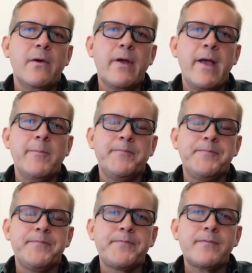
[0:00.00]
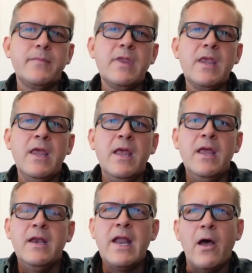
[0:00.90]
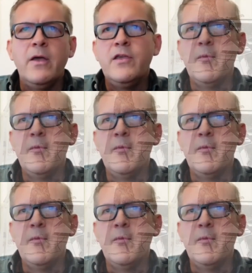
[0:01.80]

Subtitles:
Okay. Now, you